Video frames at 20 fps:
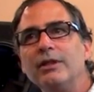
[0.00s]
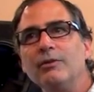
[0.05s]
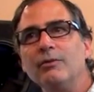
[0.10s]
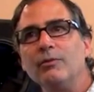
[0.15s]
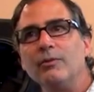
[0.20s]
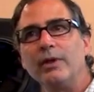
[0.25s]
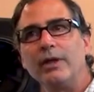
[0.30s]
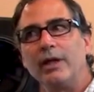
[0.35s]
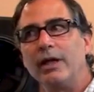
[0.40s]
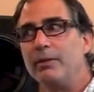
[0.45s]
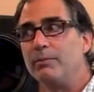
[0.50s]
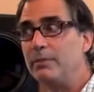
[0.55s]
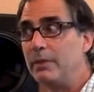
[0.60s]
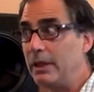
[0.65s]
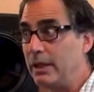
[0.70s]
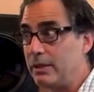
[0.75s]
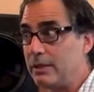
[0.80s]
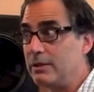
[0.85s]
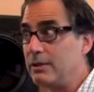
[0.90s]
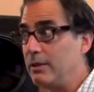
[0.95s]
when I
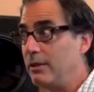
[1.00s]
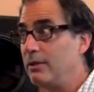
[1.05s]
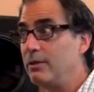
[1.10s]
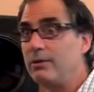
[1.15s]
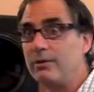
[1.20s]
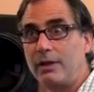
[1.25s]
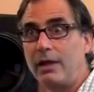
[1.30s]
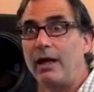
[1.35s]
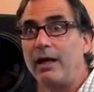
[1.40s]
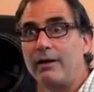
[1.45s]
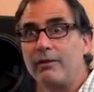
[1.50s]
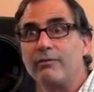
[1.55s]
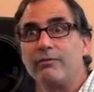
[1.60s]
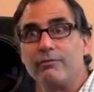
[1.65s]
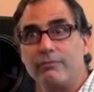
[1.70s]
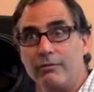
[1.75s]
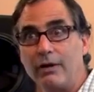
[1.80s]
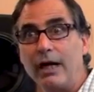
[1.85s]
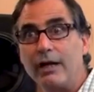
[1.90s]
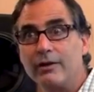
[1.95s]
mixed a lot
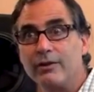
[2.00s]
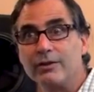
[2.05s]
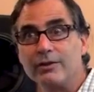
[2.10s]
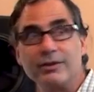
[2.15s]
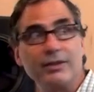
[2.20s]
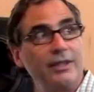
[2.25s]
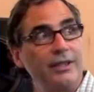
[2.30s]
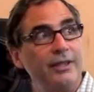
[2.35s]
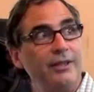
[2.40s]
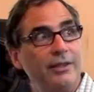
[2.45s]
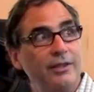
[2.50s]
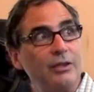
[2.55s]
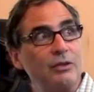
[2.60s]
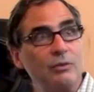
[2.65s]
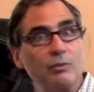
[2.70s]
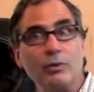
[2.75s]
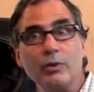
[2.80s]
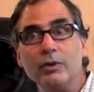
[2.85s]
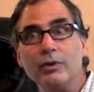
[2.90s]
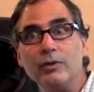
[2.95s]
of records in
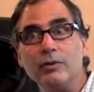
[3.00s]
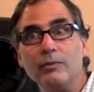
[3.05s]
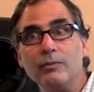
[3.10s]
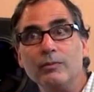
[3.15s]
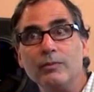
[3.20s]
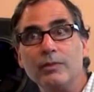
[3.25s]
this room.